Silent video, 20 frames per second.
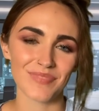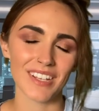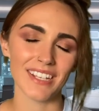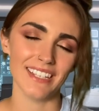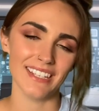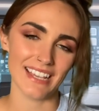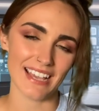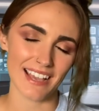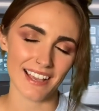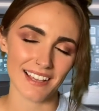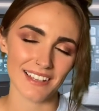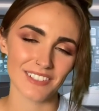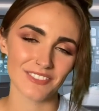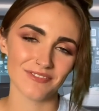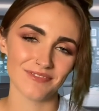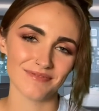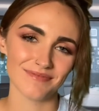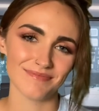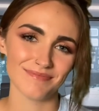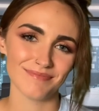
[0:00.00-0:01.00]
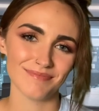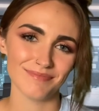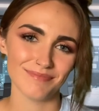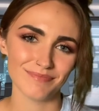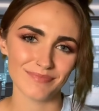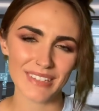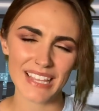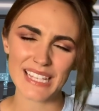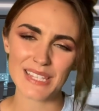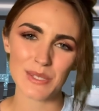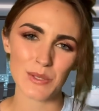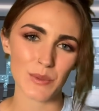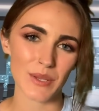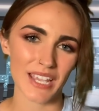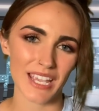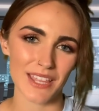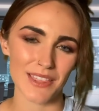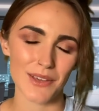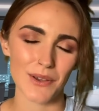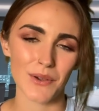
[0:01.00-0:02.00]
Yeah, that's
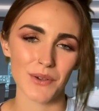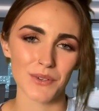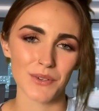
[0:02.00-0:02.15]
okay though.